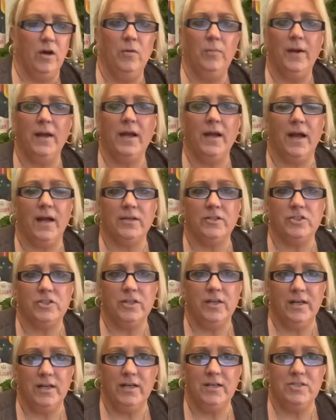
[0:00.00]
Oh my
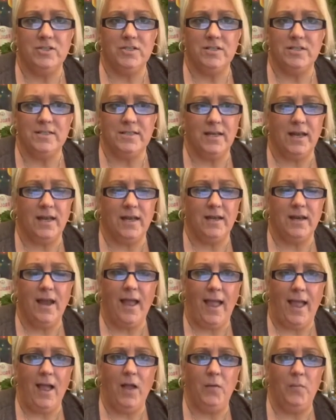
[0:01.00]
gosh, can I just say,
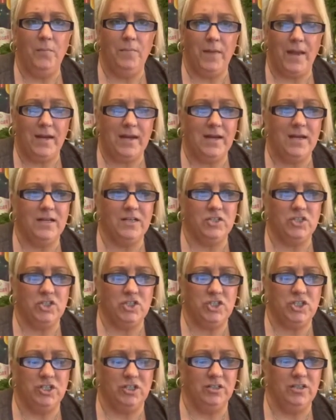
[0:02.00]
how many
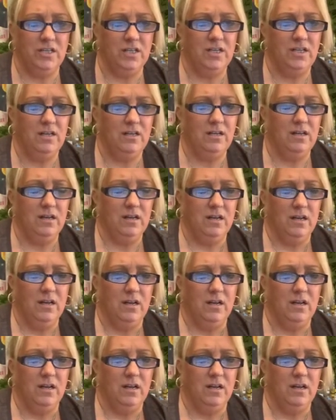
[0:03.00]
gajillion